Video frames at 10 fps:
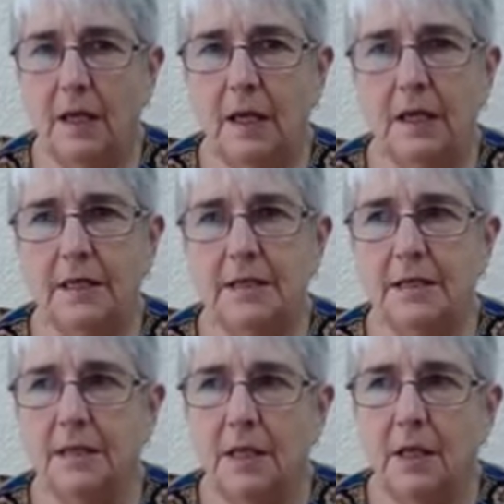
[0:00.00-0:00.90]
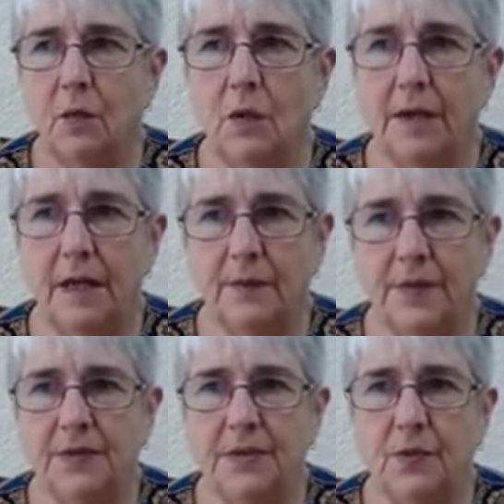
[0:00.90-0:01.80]
as what
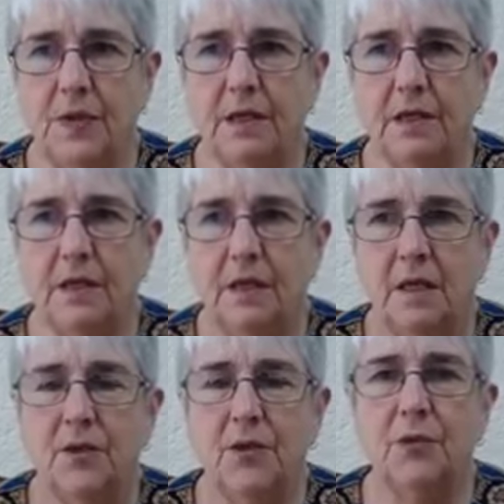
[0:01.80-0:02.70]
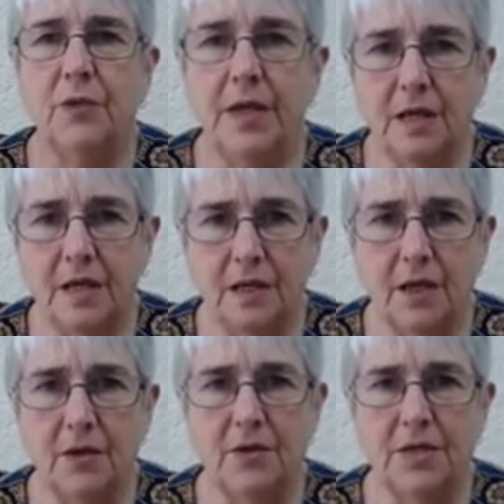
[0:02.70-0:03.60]
happens when the reader
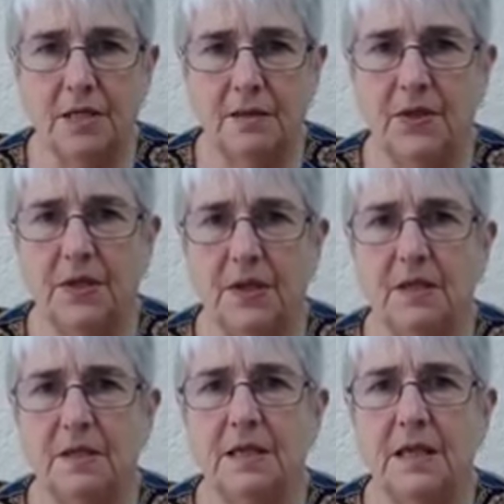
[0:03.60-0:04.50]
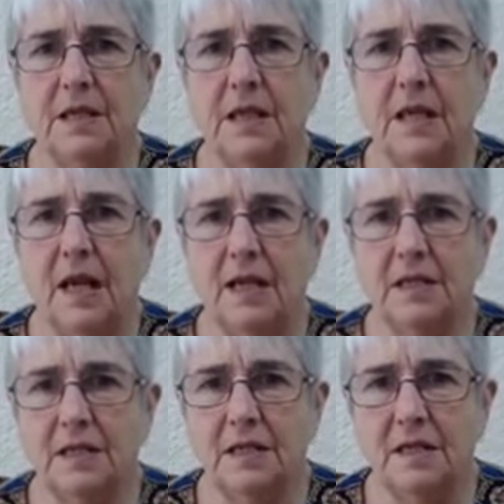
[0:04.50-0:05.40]
knows some things that the
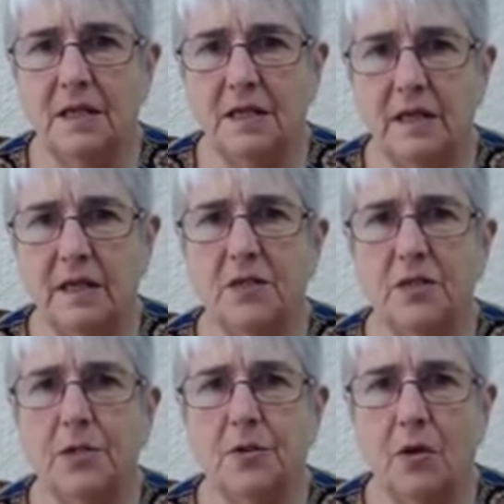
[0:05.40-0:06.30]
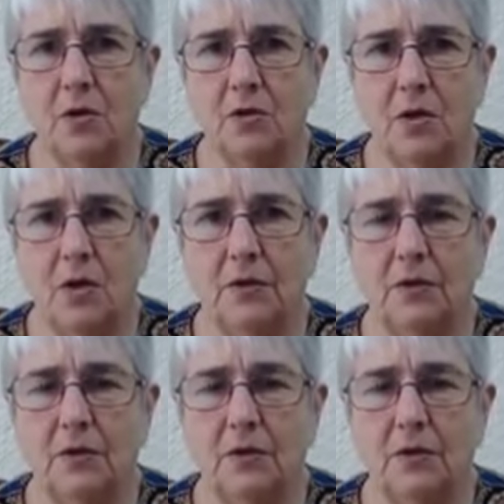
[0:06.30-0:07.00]
actors in the text do not know.